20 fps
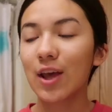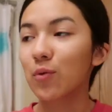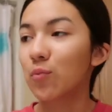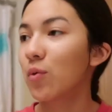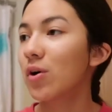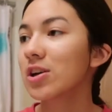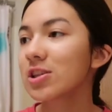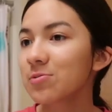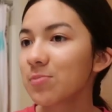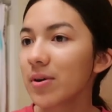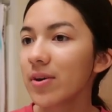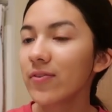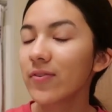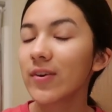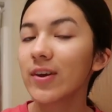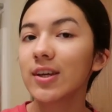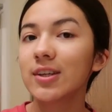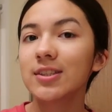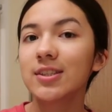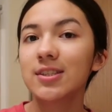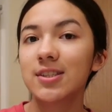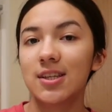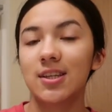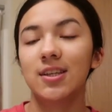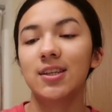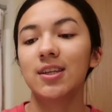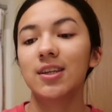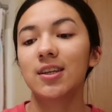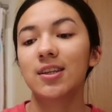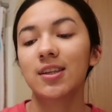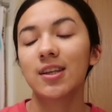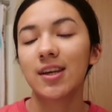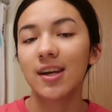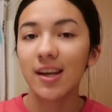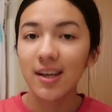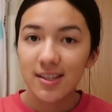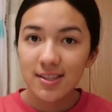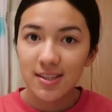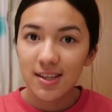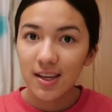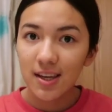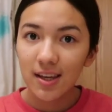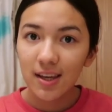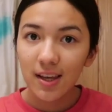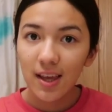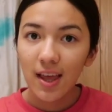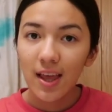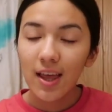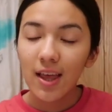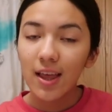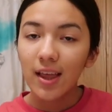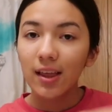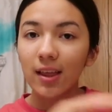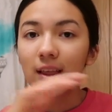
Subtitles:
I wash my face, and then the next thing